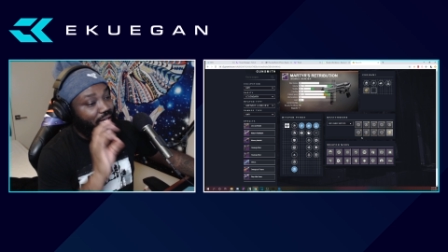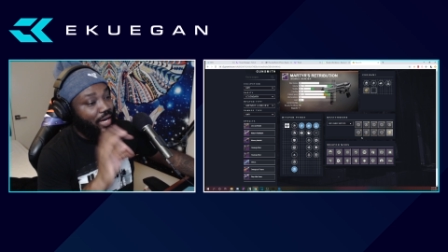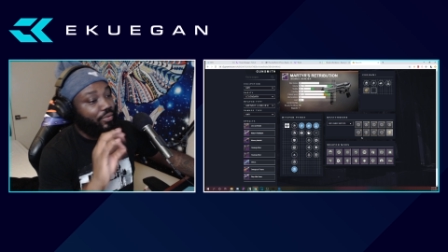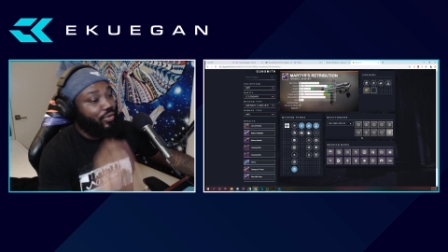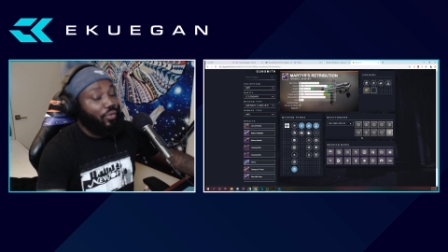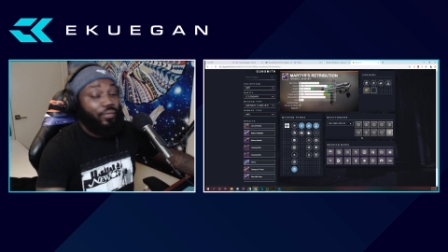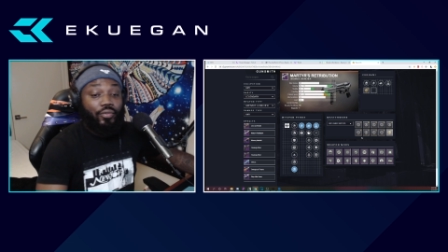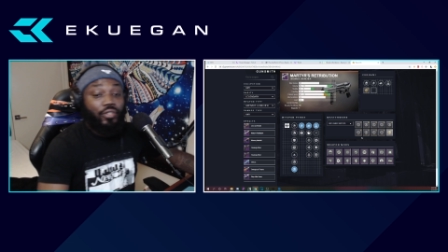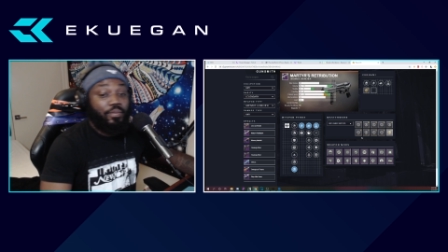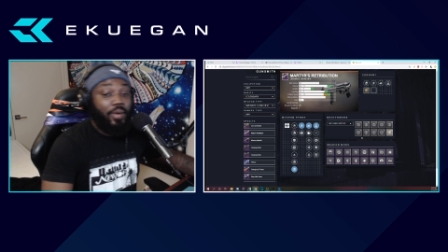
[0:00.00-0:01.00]
that I would go
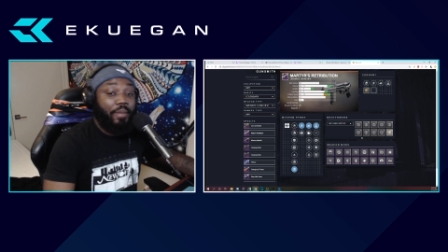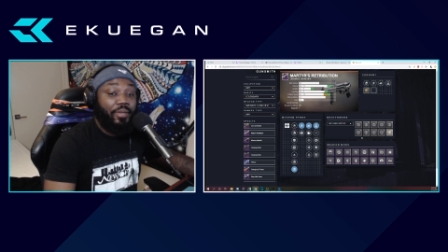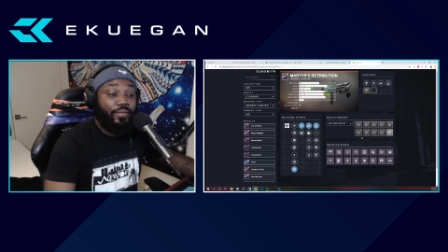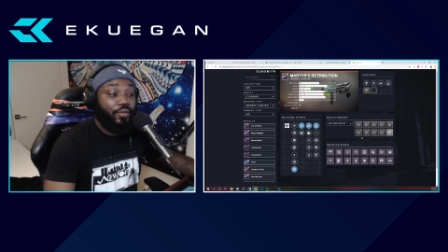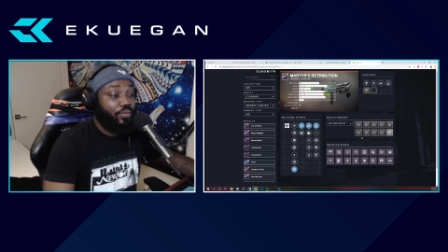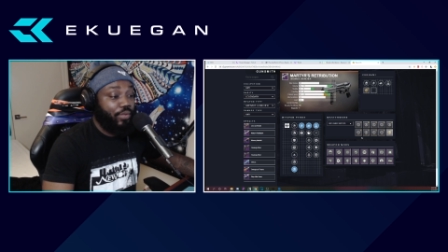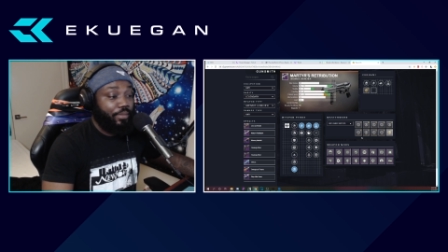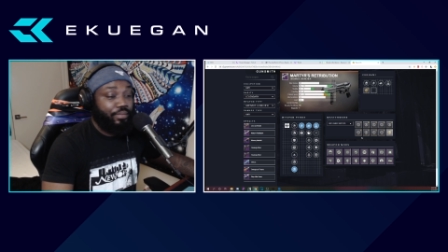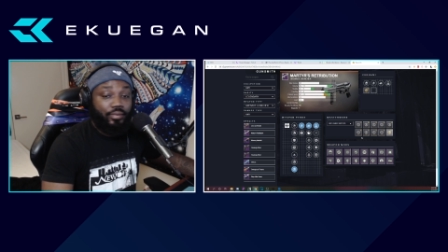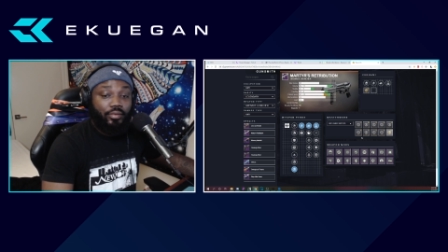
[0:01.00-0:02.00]
for is probably field
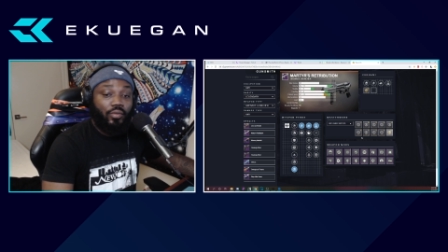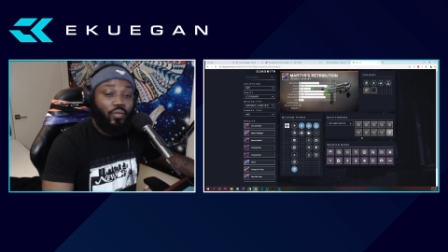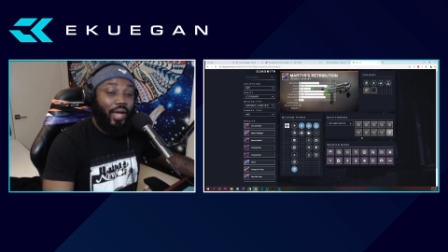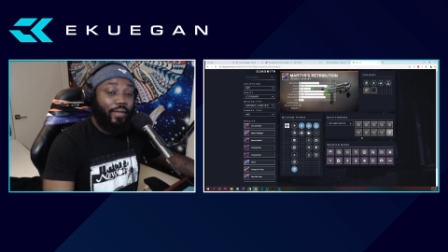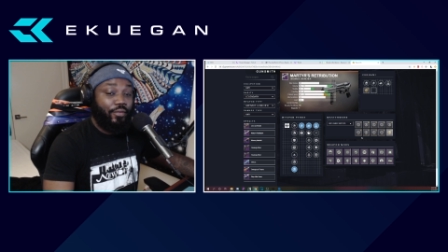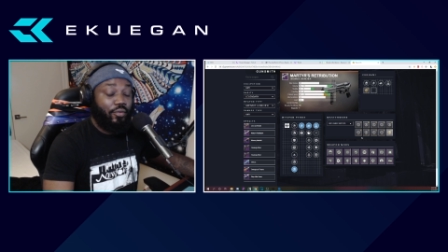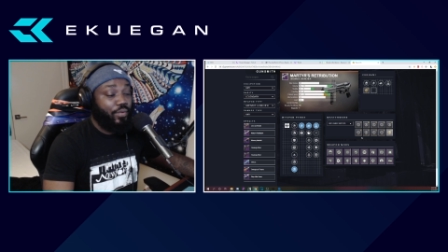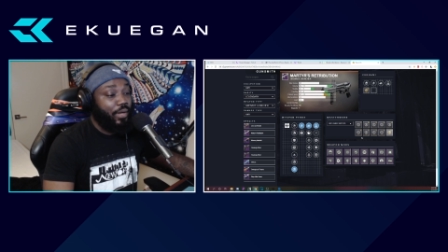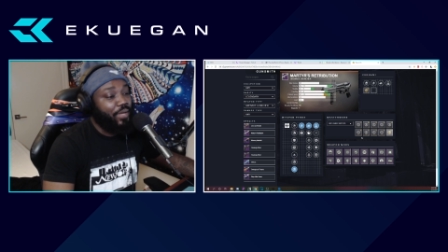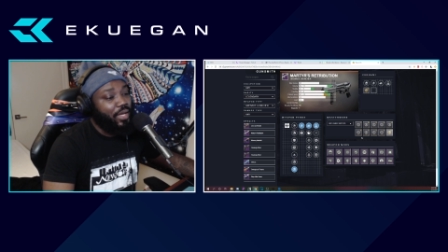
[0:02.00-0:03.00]
prep. Why field
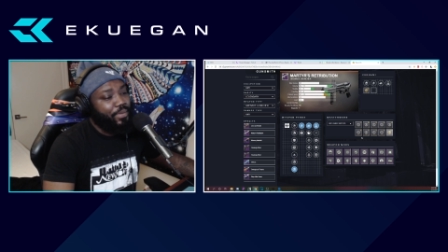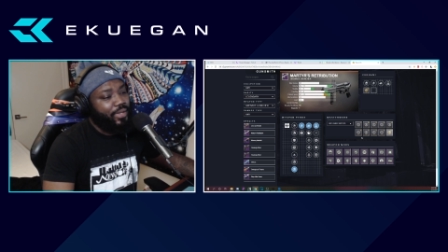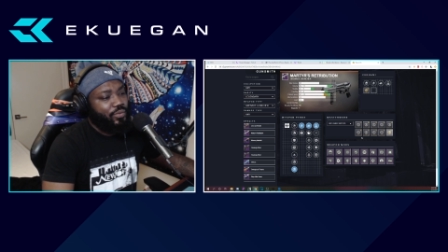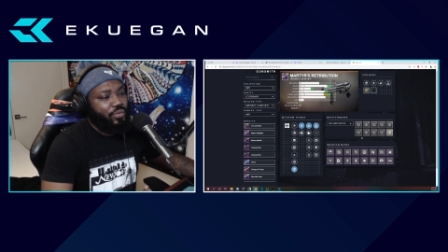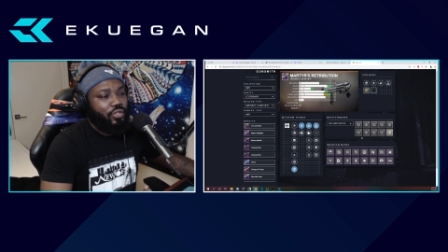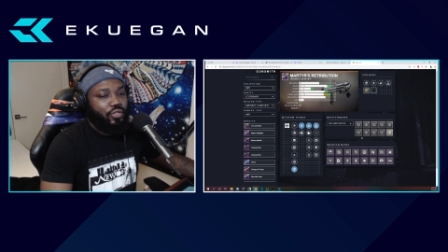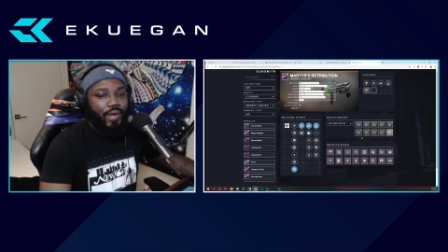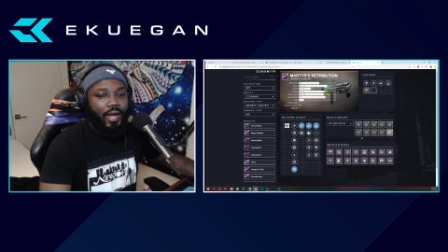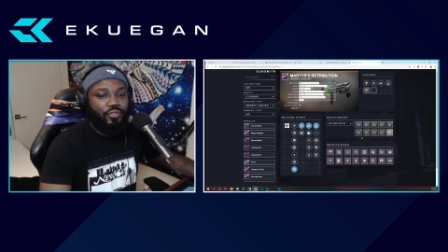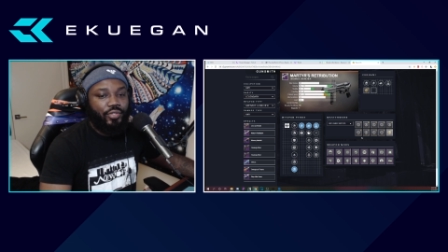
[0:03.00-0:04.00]
prep? Because when you
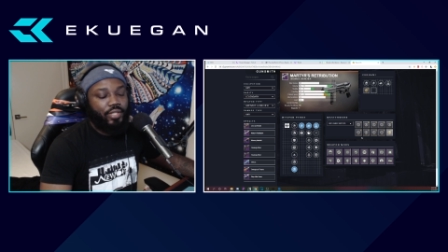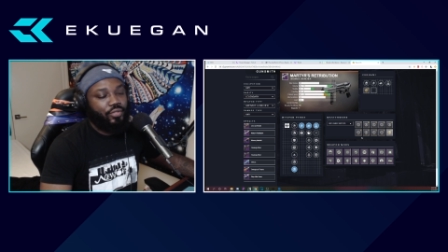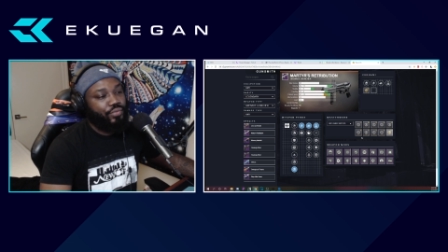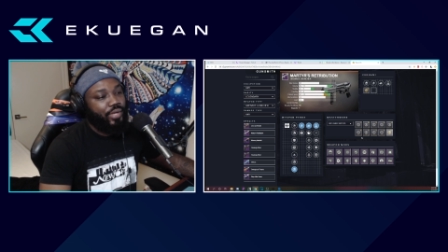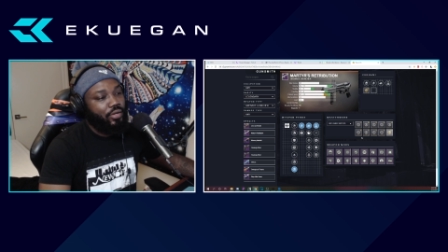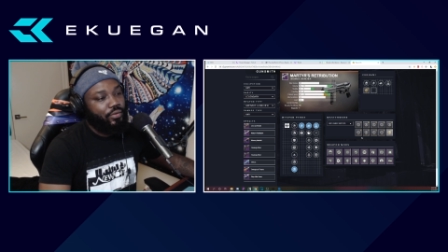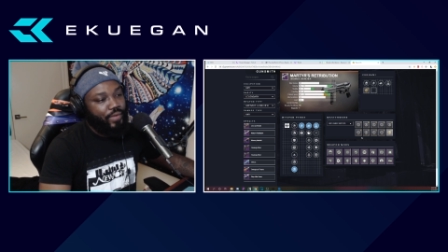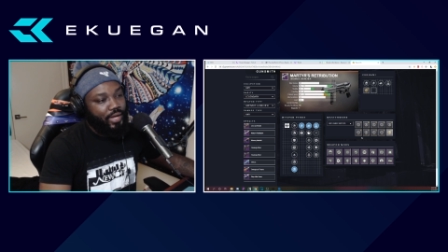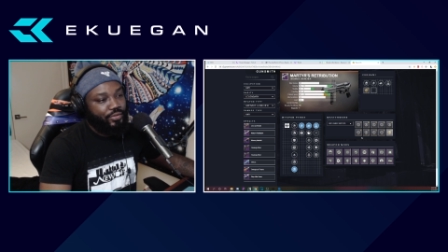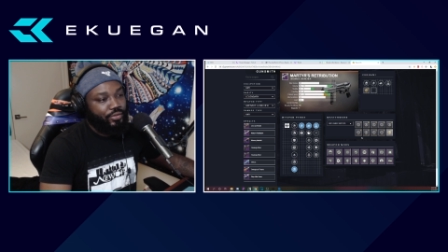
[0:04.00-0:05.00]
crouch, you get to reload
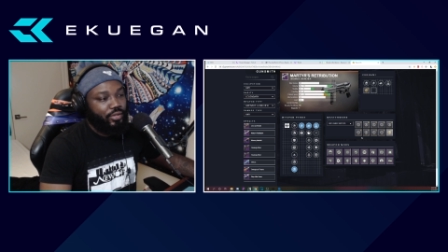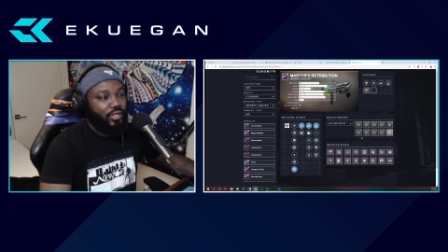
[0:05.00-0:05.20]
faster.